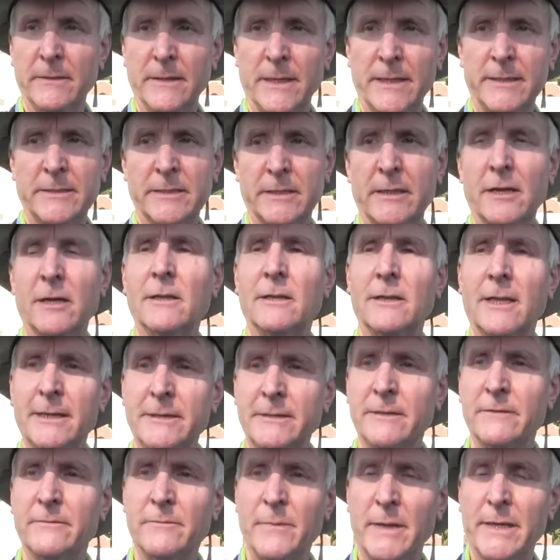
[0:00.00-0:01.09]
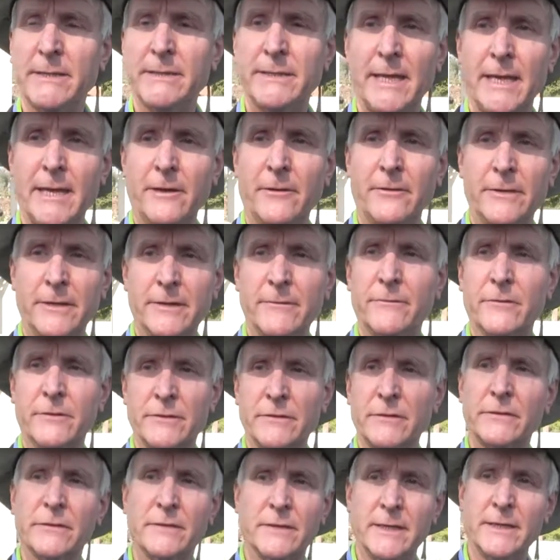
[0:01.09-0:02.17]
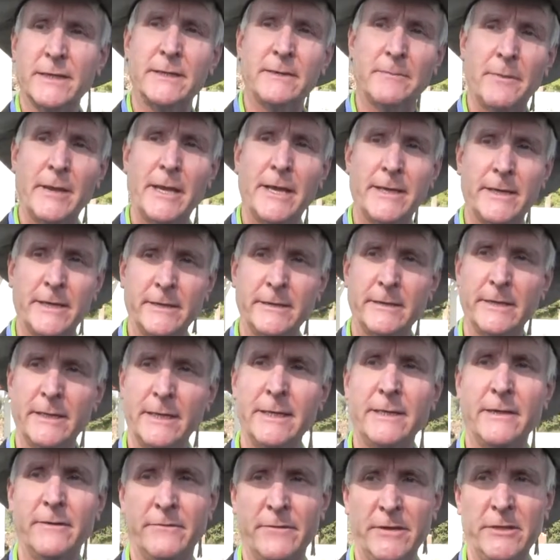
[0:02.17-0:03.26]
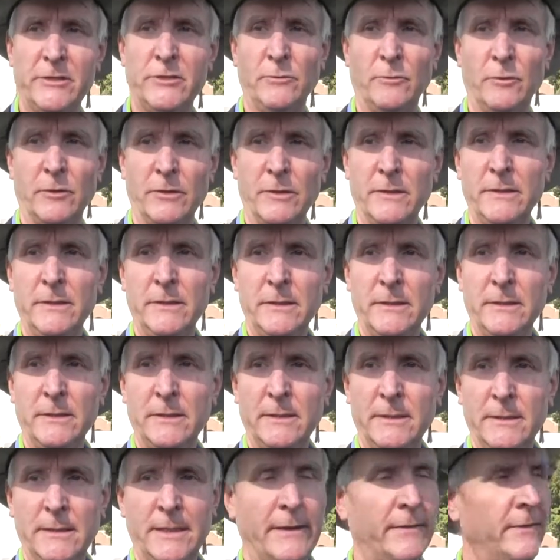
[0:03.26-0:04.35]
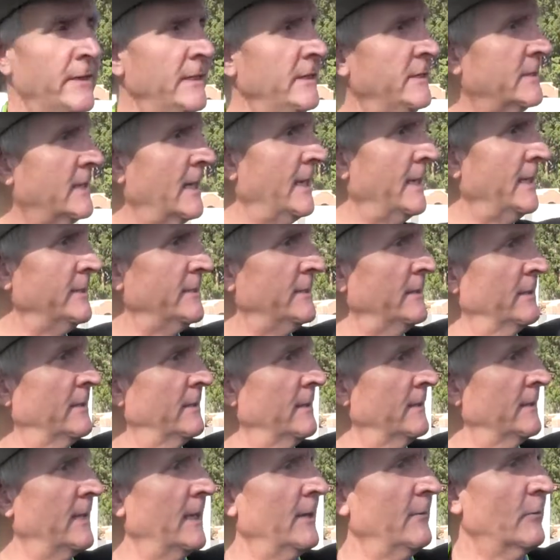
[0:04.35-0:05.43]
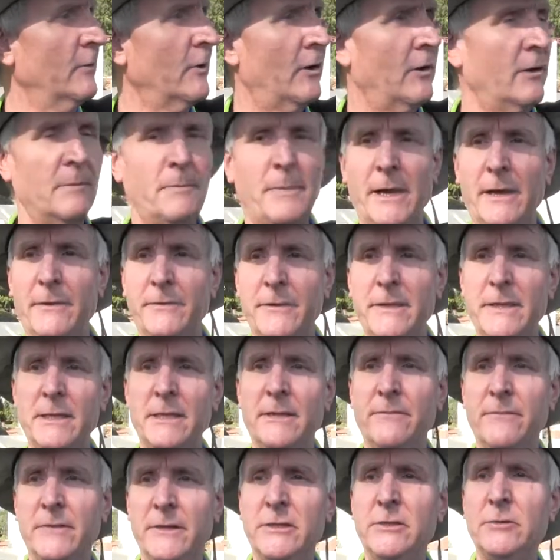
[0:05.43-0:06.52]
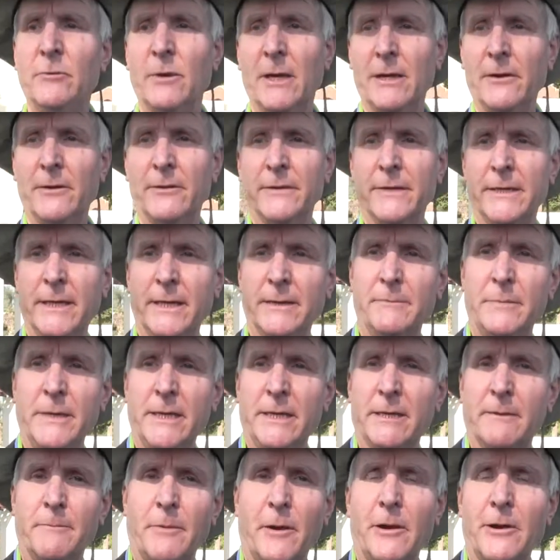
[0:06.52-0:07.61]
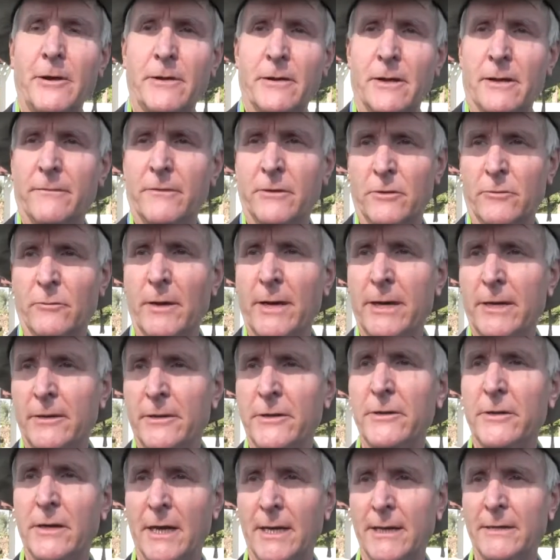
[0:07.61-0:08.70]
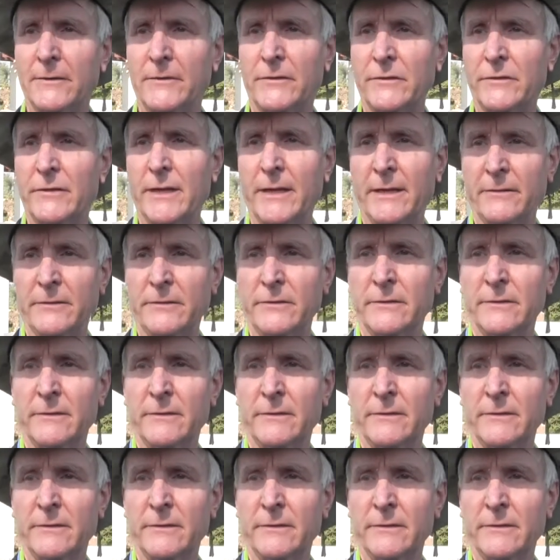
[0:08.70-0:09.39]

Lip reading: It's a collective mentality versus an independent individual. And these guys, they were all about the individuality and being a part of a greater United States.